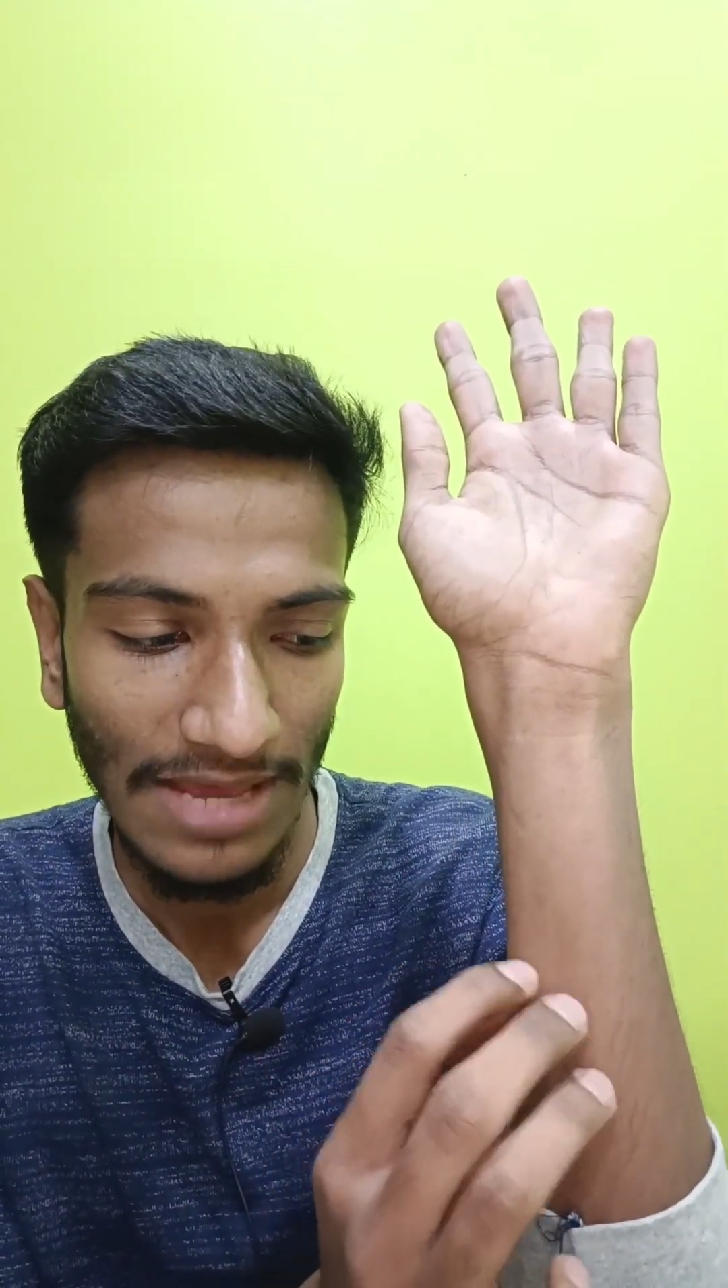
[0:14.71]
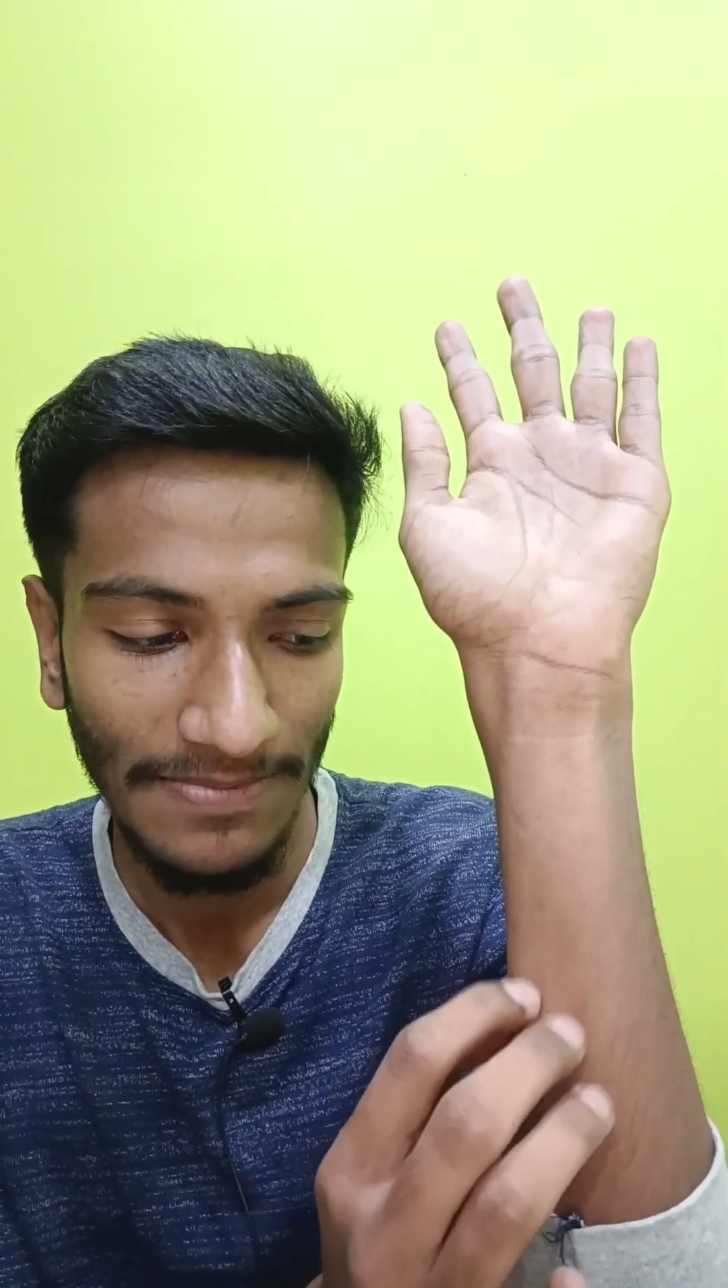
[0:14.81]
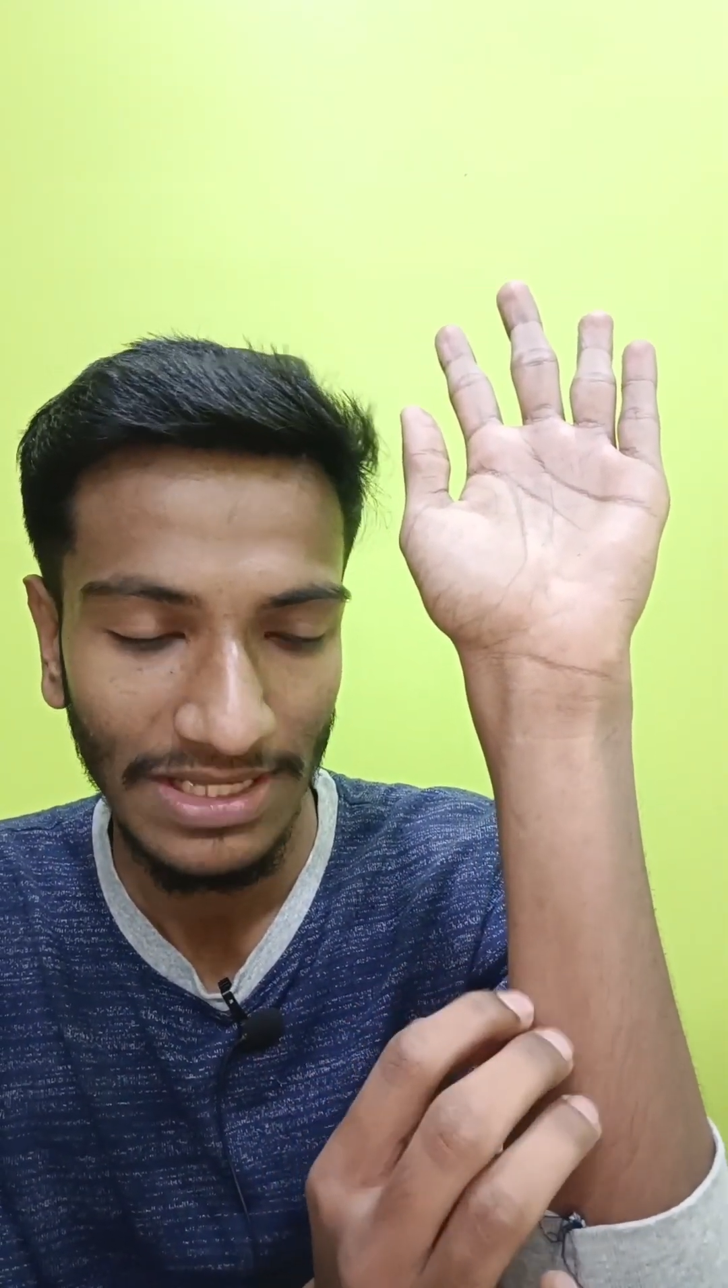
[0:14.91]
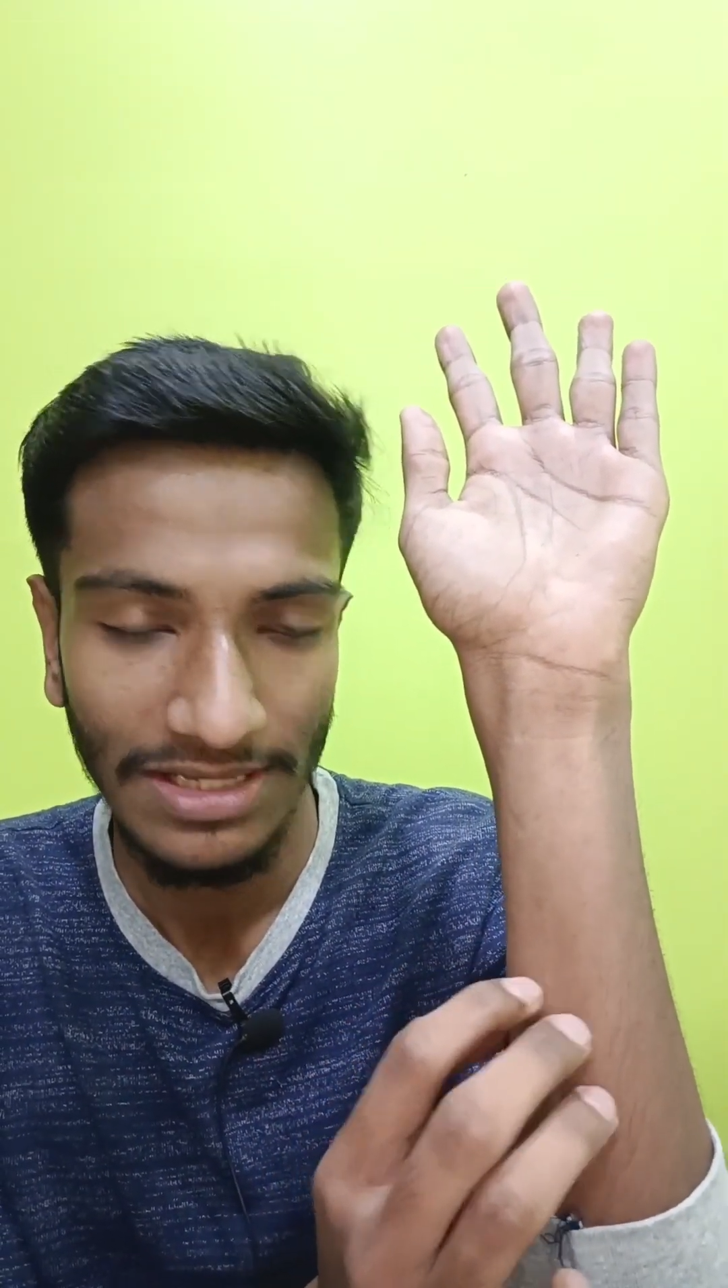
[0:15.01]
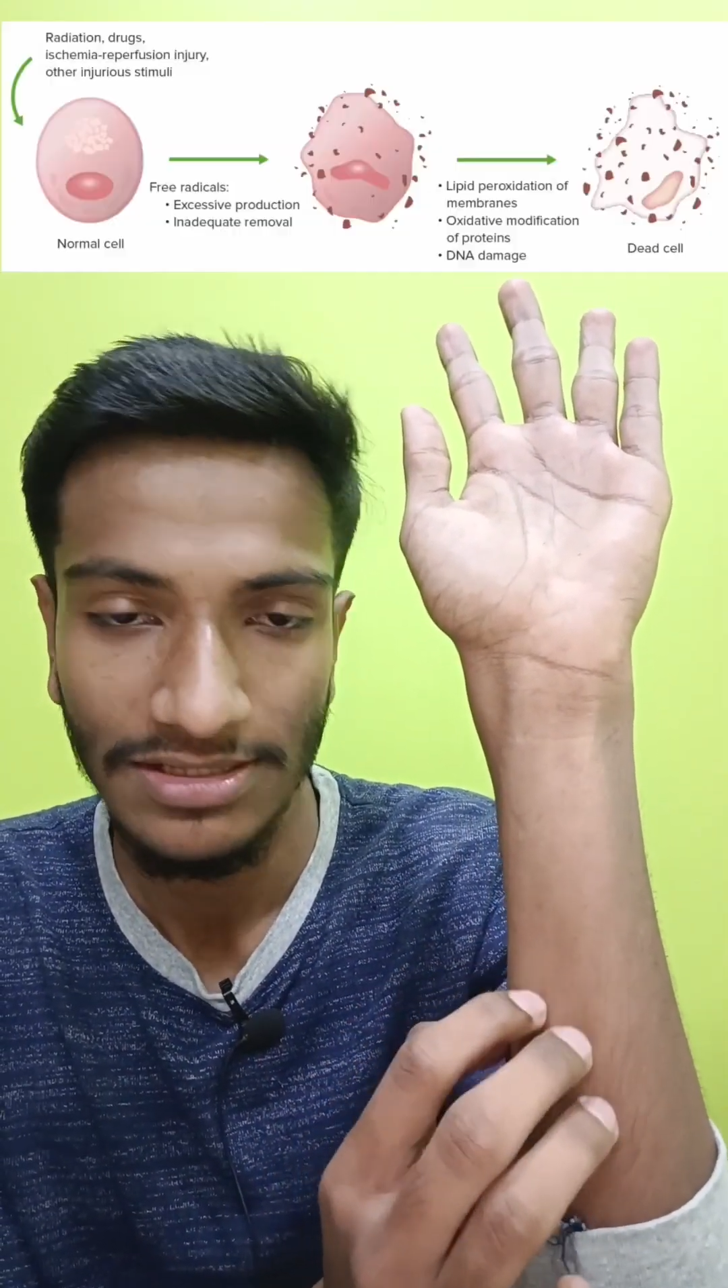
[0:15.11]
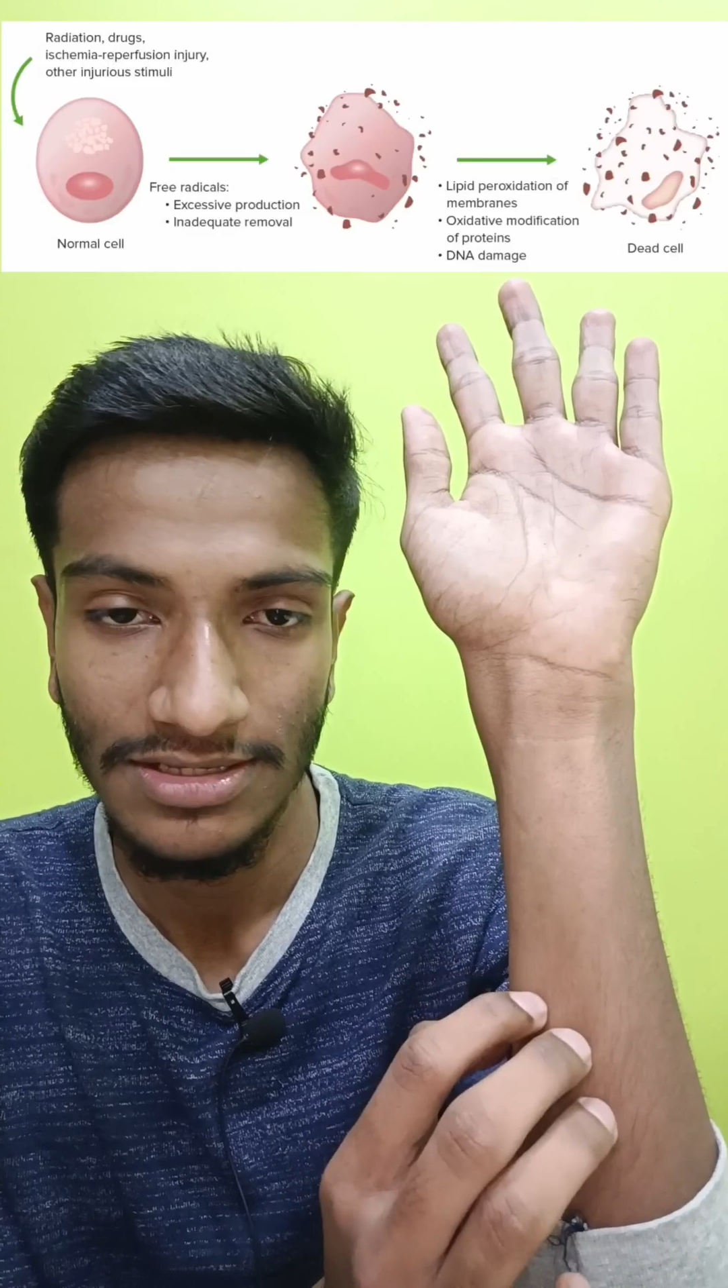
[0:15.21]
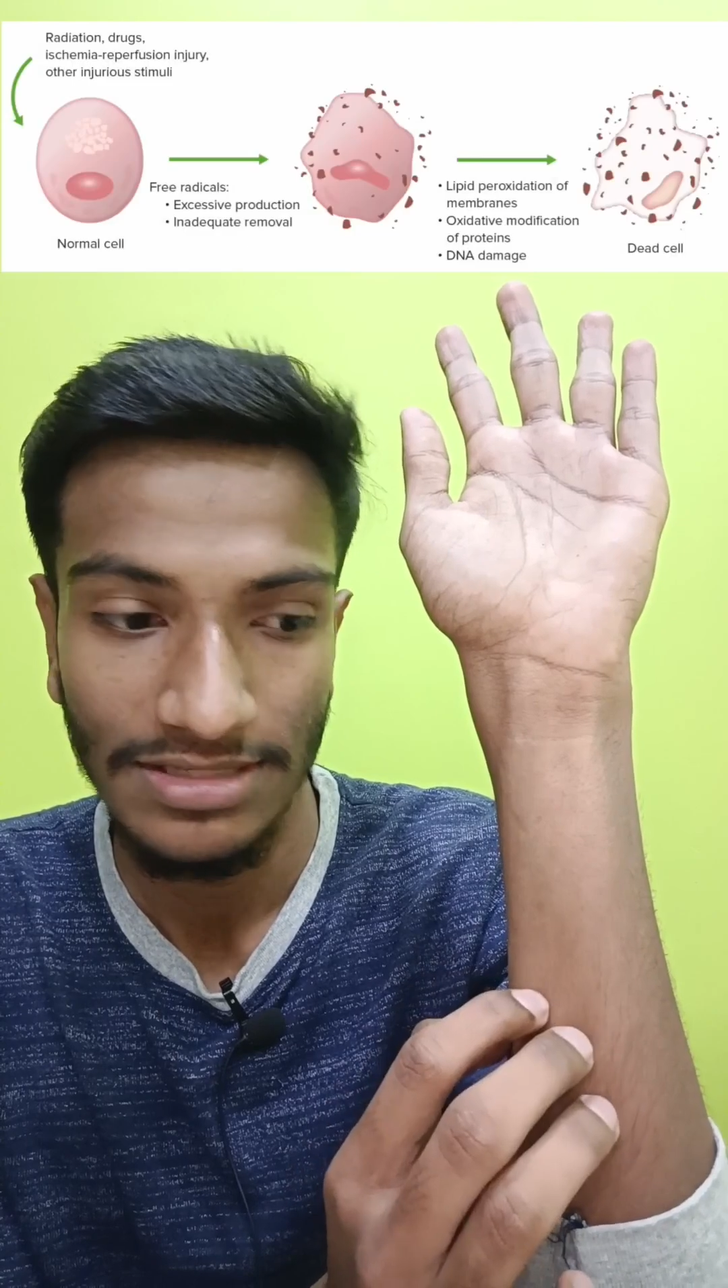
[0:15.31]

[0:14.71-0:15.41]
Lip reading: happening in